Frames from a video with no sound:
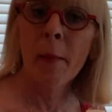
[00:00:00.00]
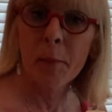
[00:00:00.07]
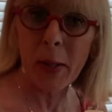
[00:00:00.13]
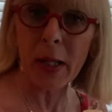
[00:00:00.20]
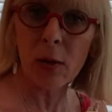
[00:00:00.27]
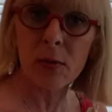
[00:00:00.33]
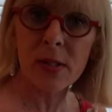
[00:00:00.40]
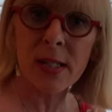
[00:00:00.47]

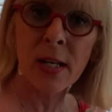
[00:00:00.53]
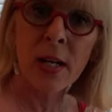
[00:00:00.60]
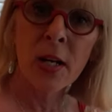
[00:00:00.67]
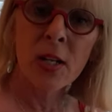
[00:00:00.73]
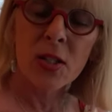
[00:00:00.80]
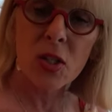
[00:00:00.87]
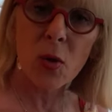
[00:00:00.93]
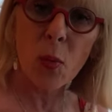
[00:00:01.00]
pillows.
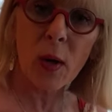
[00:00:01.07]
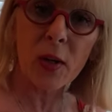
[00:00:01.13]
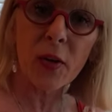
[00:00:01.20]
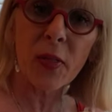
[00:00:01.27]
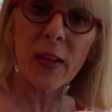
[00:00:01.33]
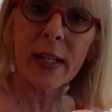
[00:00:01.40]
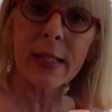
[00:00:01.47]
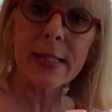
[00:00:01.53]
So what are
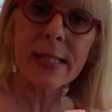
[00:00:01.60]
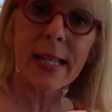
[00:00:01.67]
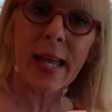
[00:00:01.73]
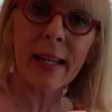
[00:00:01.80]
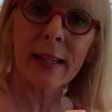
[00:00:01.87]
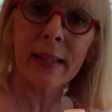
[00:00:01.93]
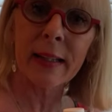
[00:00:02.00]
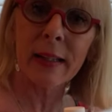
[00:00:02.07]
things
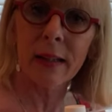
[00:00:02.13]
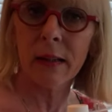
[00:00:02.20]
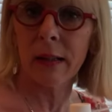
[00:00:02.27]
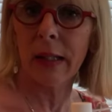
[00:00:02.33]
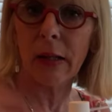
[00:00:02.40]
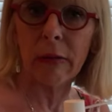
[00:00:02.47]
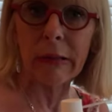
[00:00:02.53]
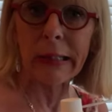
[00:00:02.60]
that
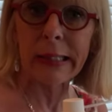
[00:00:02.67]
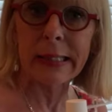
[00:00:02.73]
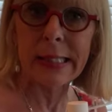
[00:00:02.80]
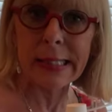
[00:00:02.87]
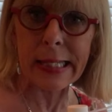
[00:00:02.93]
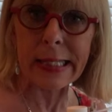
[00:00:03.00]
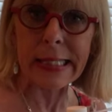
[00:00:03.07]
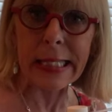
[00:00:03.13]
literally
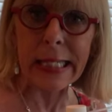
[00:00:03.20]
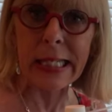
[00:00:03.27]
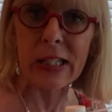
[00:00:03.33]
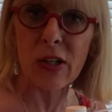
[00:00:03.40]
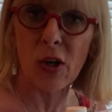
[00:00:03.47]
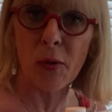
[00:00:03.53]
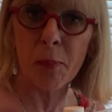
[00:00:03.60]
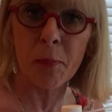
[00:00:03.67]
sit in
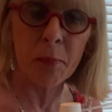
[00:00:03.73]
your